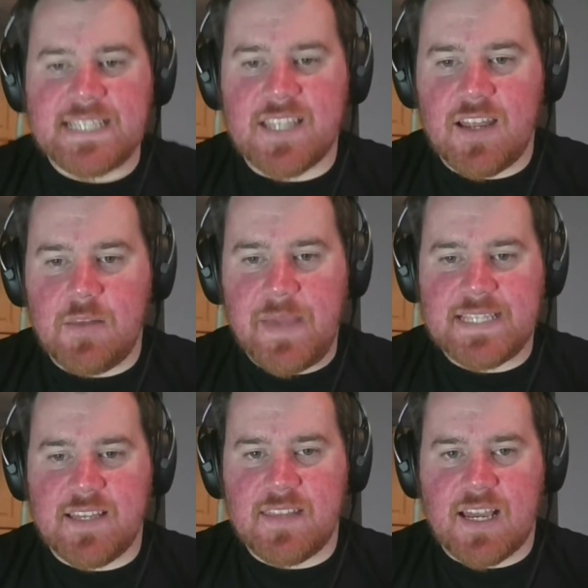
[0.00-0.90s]
on
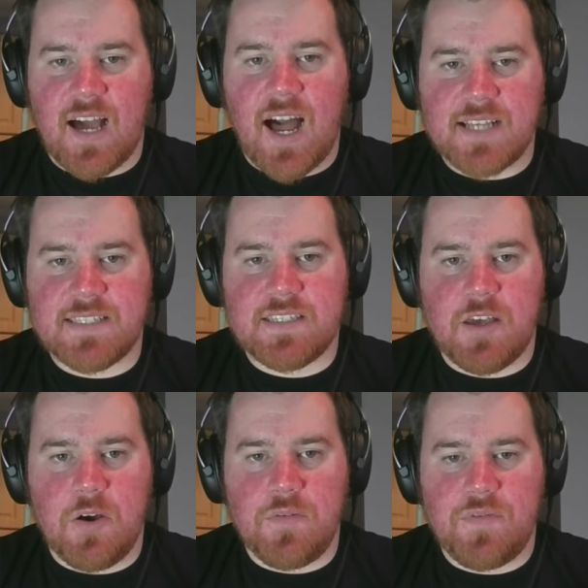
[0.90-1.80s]
the cost
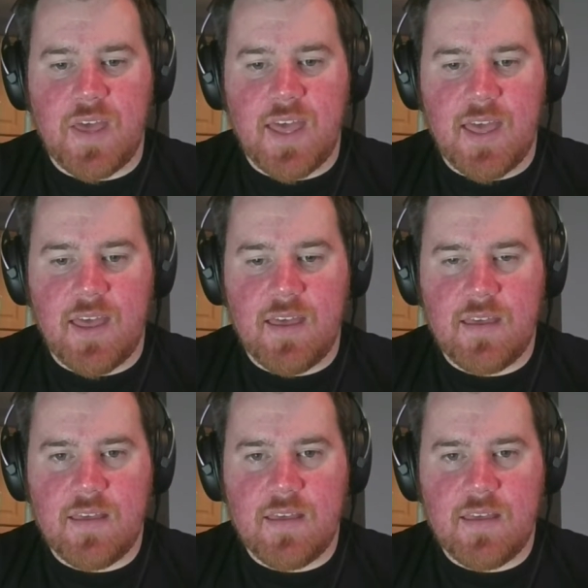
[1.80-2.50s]
of that